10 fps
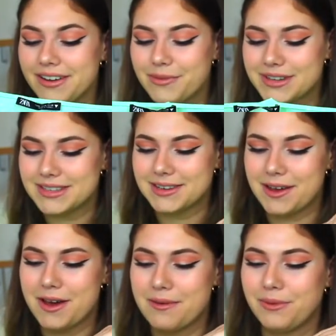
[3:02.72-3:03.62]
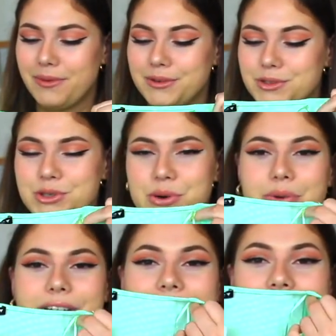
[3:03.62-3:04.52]
with some gold
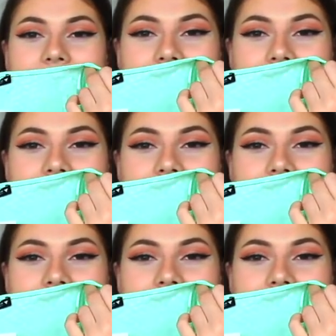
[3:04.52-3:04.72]
jewelry.